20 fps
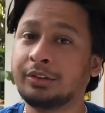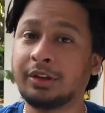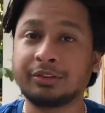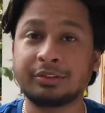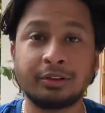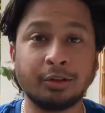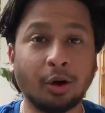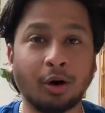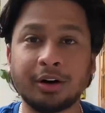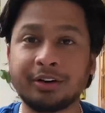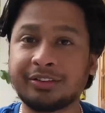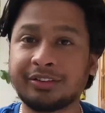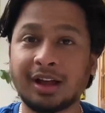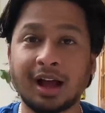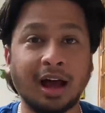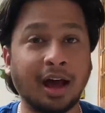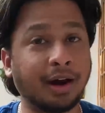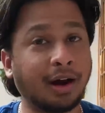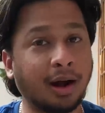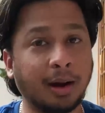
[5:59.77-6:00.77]
The slots
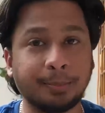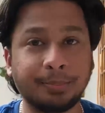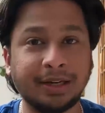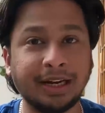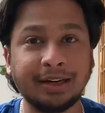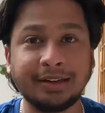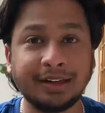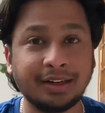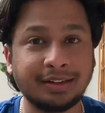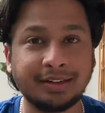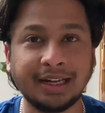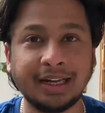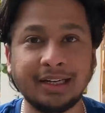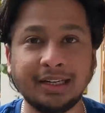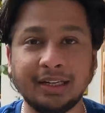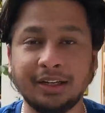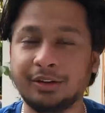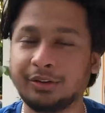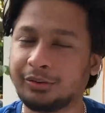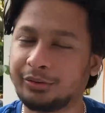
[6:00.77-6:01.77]
are updated
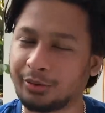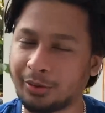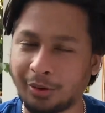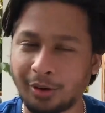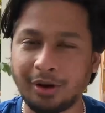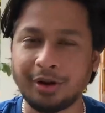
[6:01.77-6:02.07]
daily, so